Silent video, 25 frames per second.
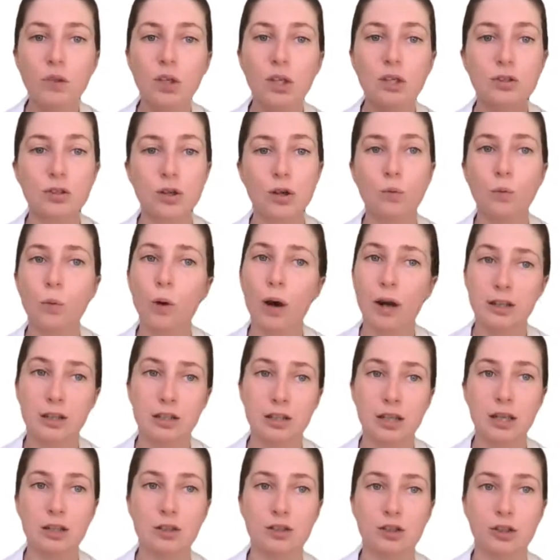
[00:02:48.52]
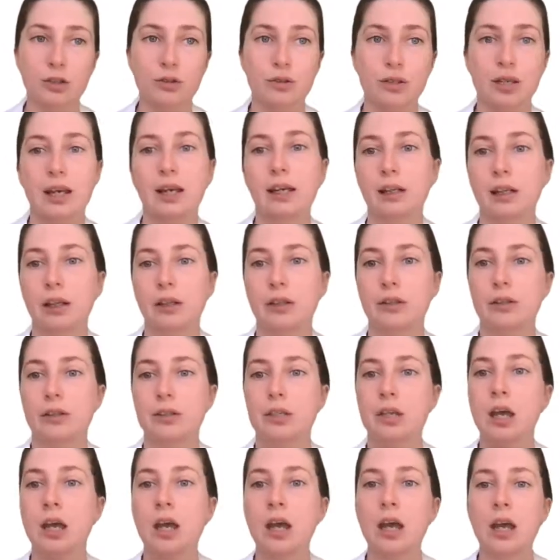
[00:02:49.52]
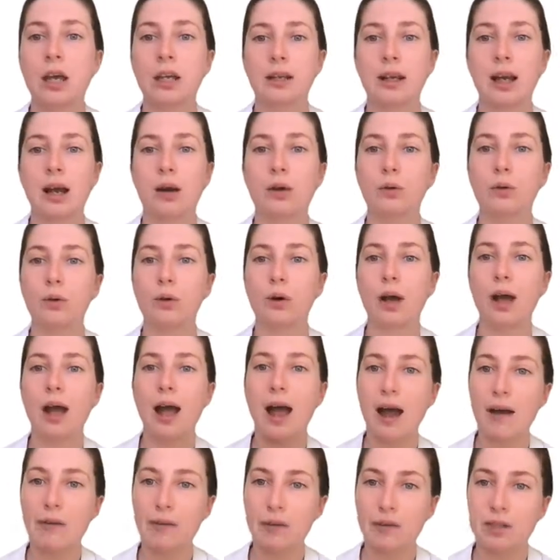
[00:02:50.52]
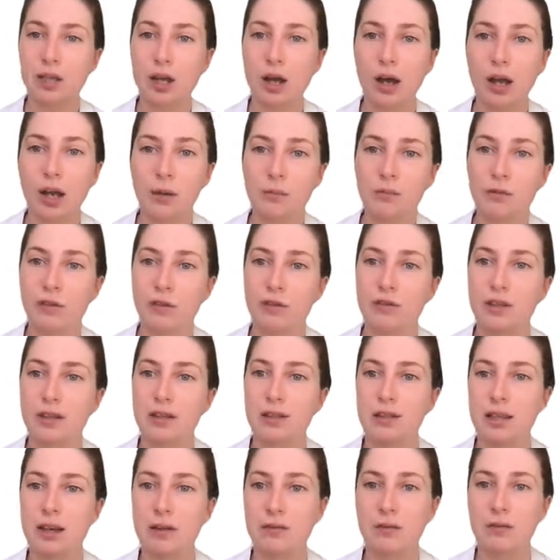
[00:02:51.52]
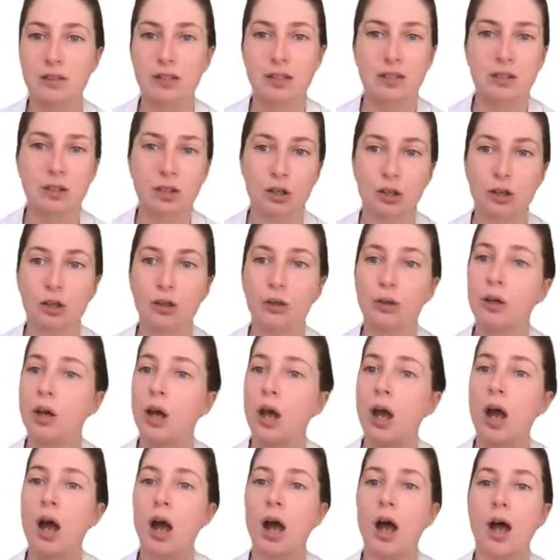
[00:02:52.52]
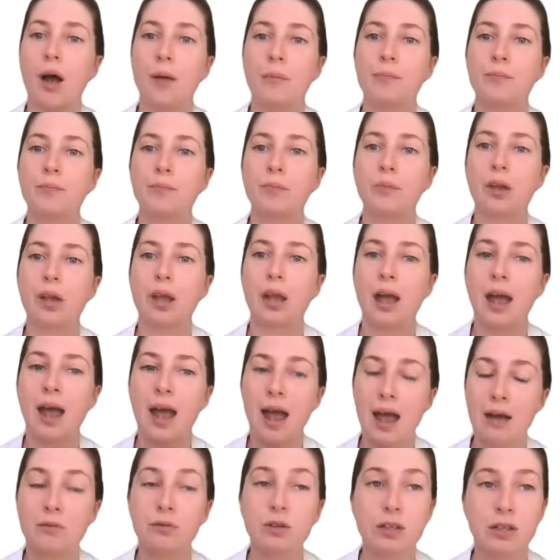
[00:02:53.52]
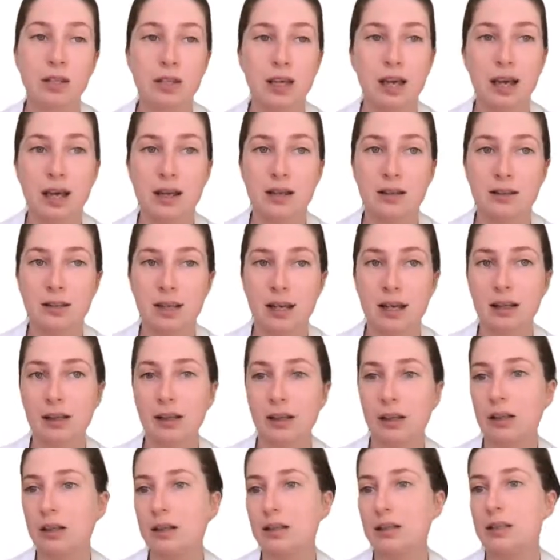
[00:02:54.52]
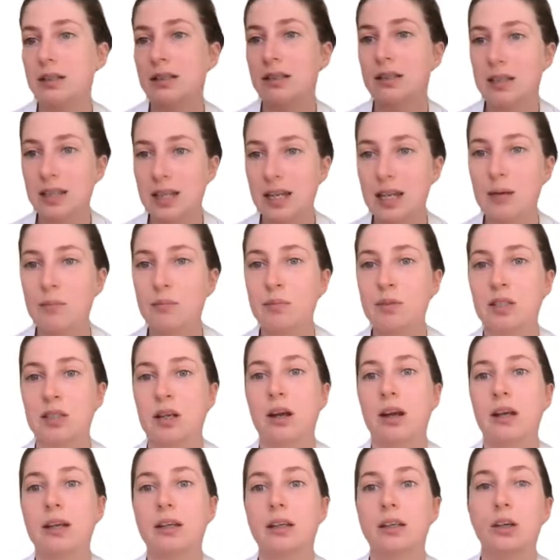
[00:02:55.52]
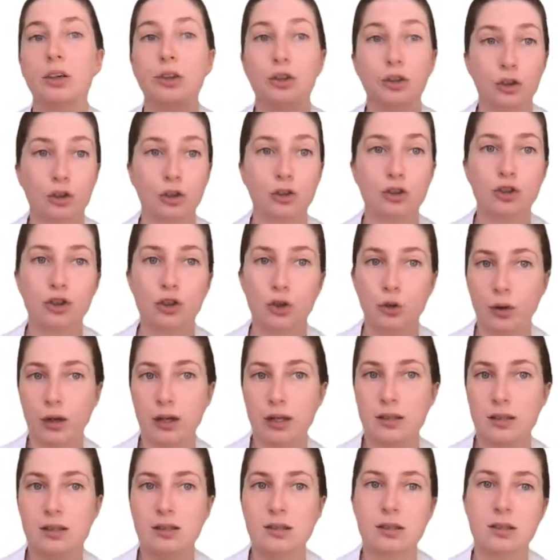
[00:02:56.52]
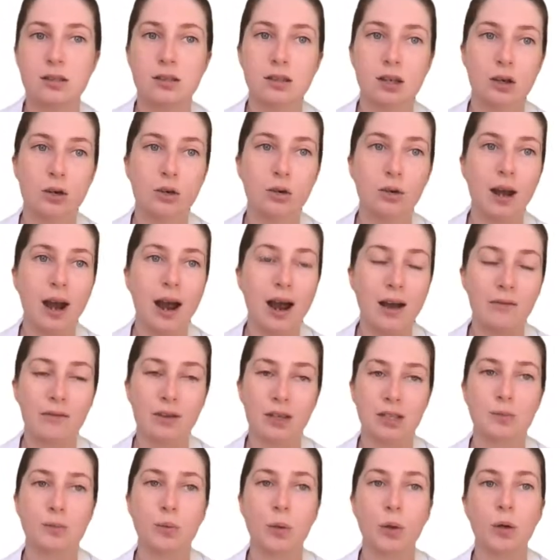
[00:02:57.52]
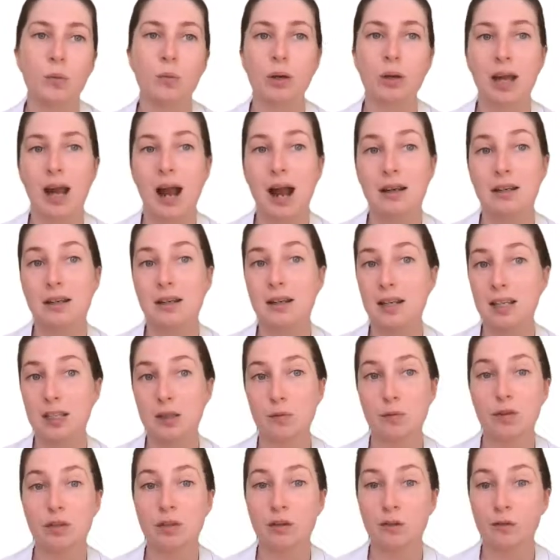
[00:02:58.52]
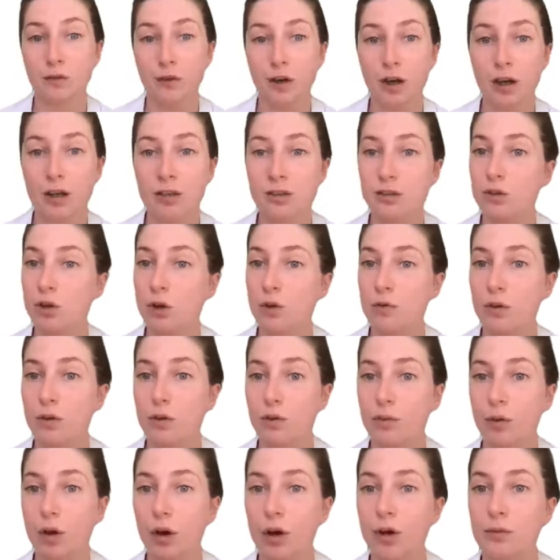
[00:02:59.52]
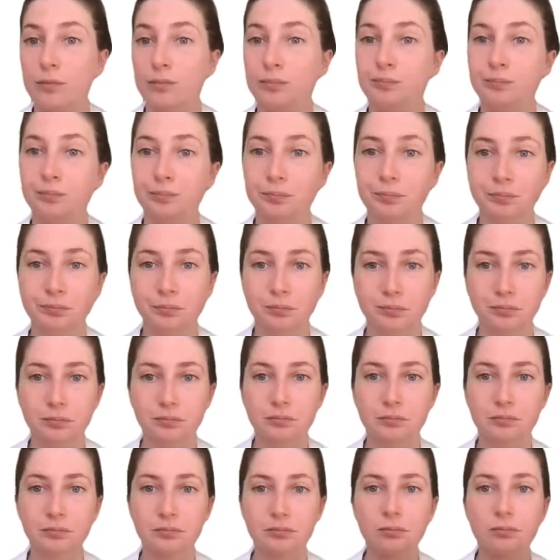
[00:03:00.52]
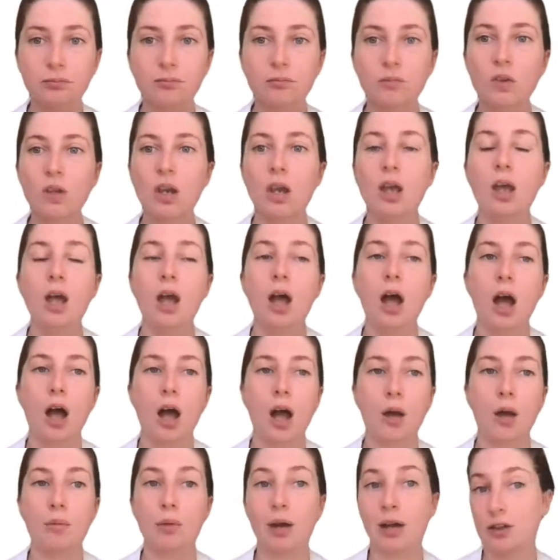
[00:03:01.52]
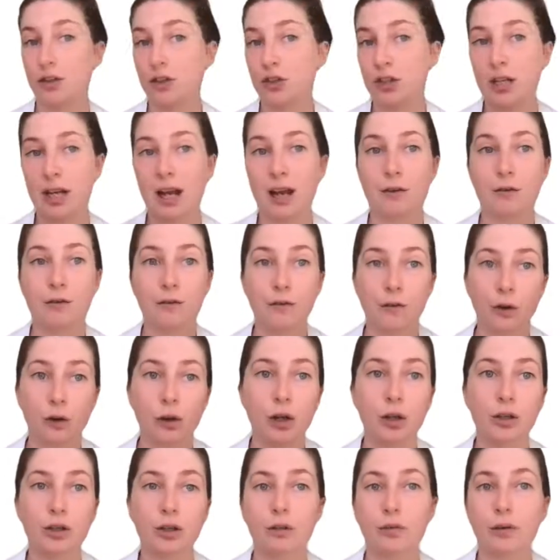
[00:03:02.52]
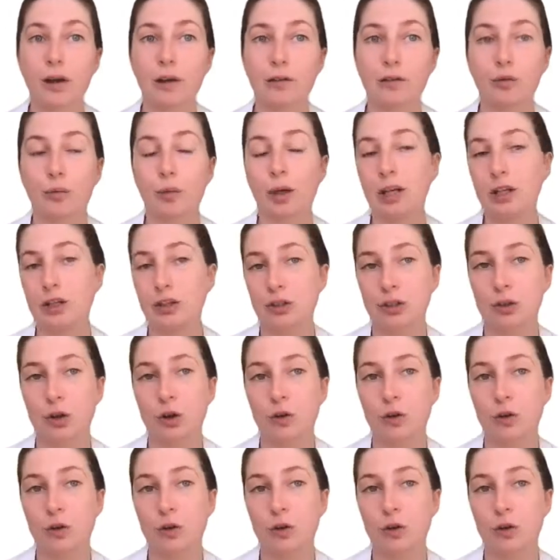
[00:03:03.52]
So why did they choose England? Now, at the time, 1572, Henry VIII's England seemed like a good choice. So at this point, we had Elizabeth I on the throne, and she had followed the Reformation